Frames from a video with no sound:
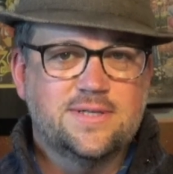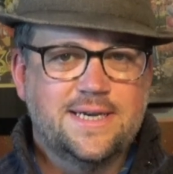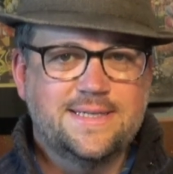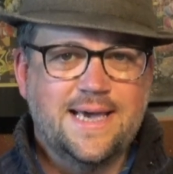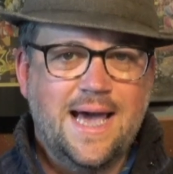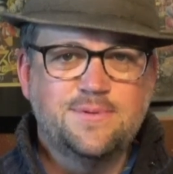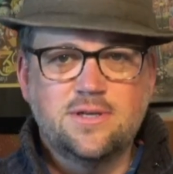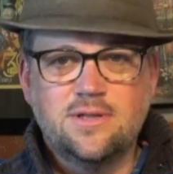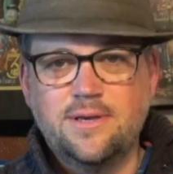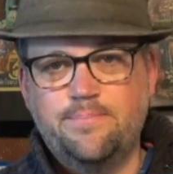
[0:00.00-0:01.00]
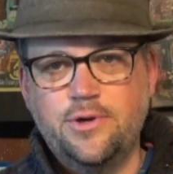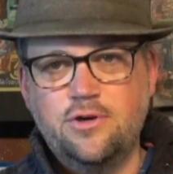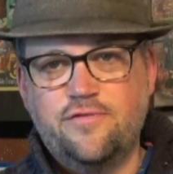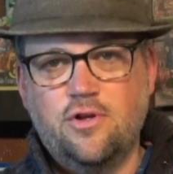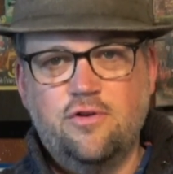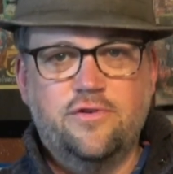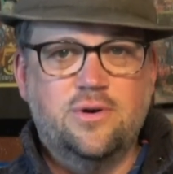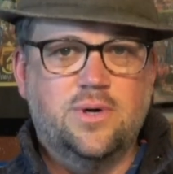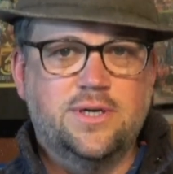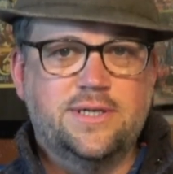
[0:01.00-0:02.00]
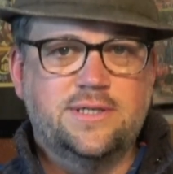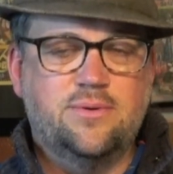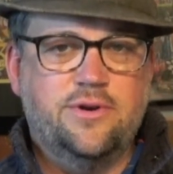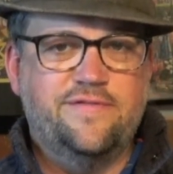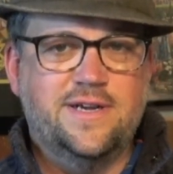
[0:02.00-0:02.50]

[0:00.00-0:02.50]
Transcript: it looks like it's absolutely beautiful over at Walt Disney World.